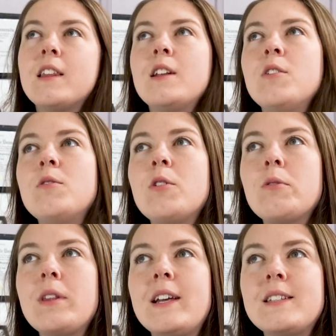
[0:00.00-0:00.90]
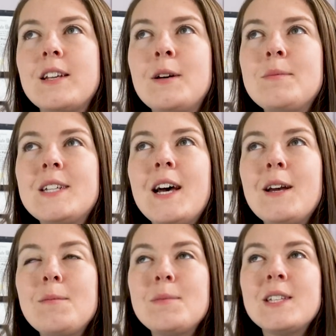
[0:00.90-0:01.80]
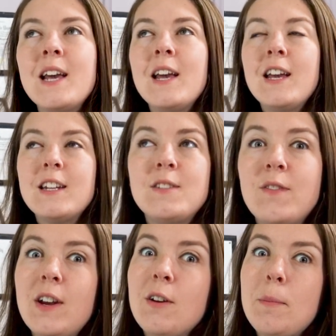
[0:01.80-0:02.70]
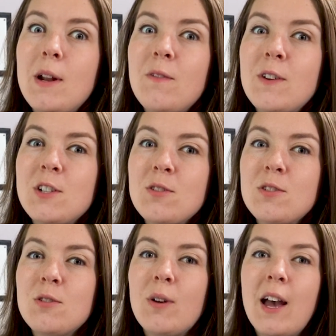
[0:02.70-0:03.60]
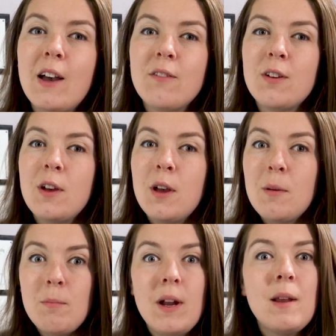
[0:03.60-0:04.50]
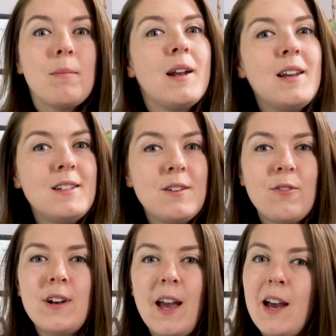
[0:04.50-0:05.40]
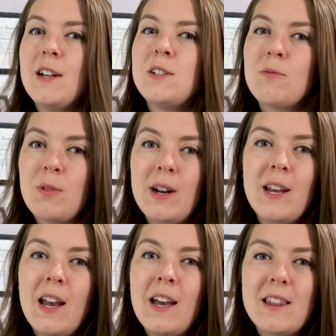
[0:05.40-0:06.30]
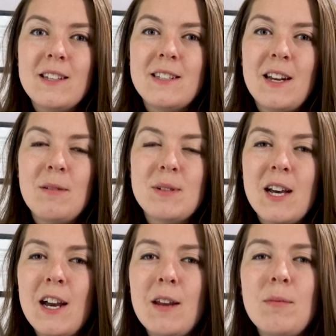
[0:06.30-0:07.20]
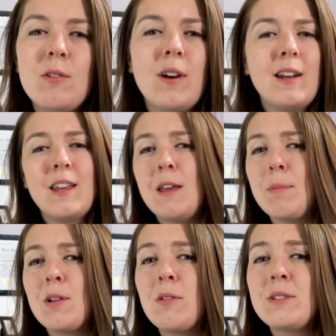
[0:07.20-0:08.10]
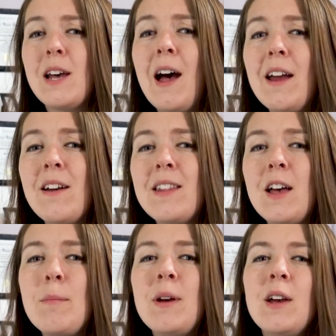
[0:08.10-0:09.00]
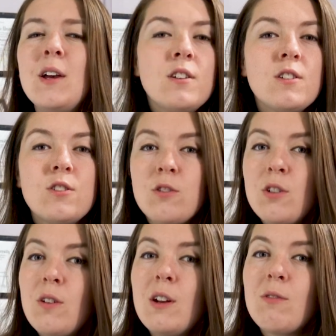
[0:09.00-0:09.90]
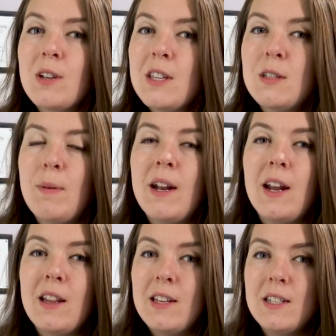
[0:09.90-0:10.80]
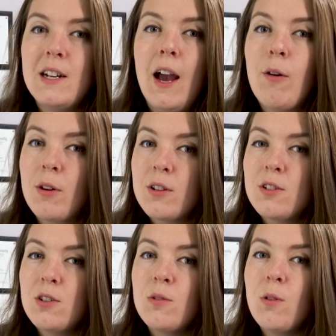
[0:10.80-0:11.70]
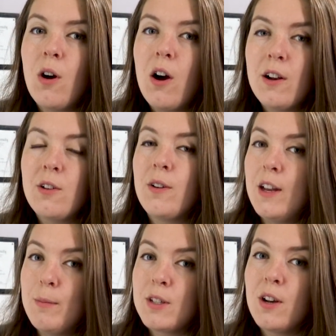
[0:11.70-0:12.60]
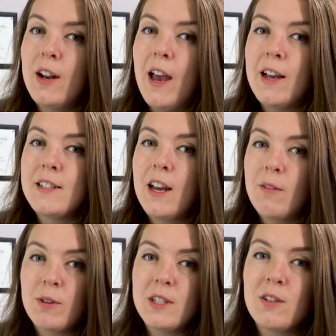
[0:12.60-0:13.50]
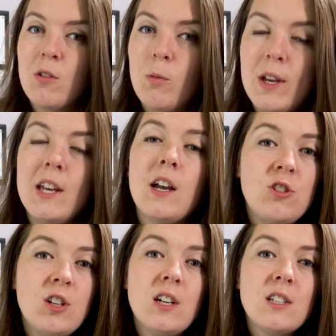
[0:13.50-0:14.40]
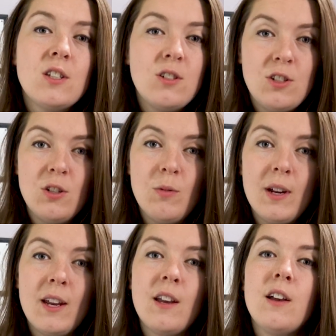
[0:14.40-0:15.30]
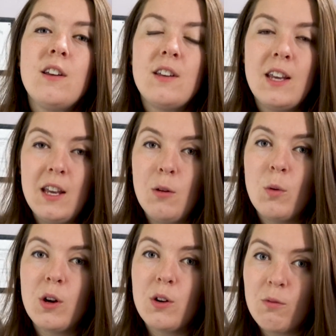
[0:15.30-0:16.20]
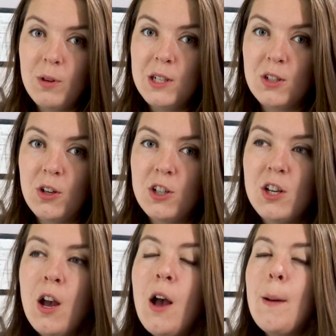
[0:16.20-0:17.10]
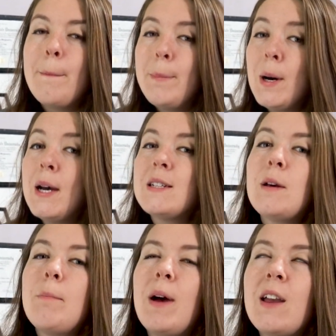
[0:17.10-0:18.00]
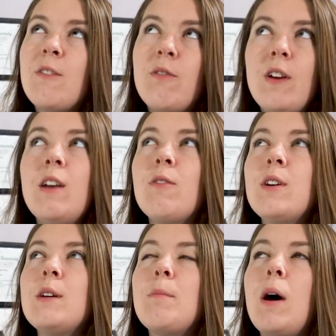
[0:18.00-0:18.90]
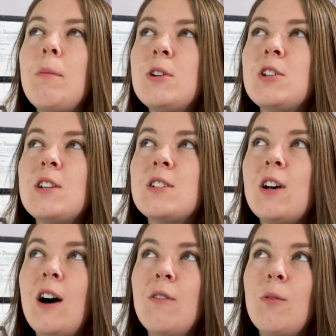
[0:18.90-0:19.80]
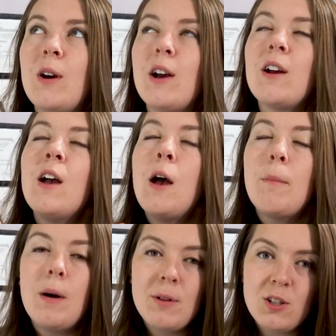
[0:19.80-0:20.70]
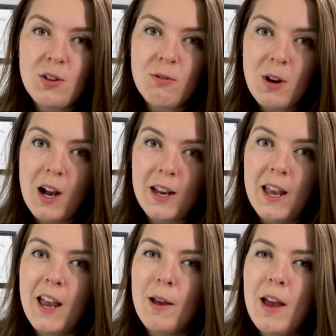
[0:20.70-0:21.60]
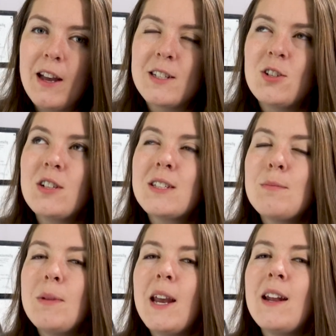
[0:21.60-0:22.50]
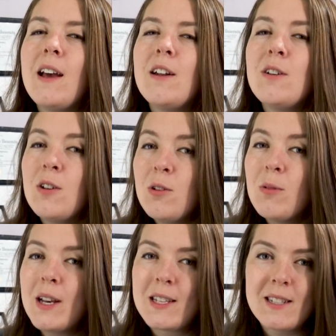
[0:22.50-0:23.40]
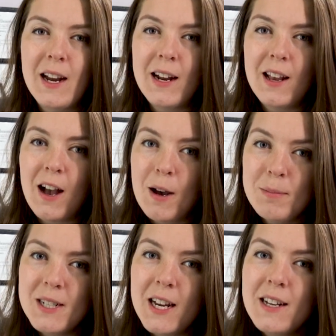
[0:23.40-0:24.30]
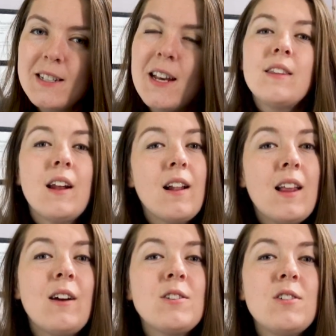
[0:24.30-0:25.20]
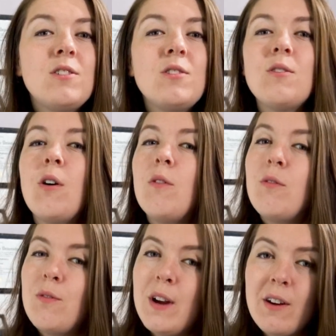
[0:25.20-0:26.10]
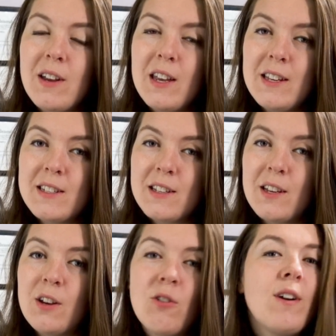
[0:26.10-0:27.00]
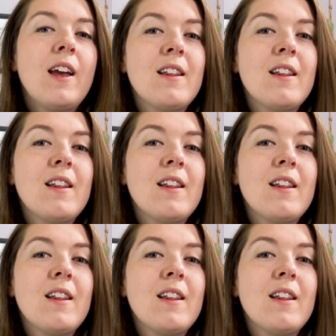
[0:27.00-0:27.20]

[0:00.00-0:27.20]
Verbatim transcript: then you know that sometimes it's very beneficial to have many, many different ads running at the same time. You got to keep a close eye on them. So you can really spend at least an hour and two on your Amazon ads every single week just doing keyword research. But my favorite publishing software, Publisher Rocket, has just made a new exciting update that allows you to very easily create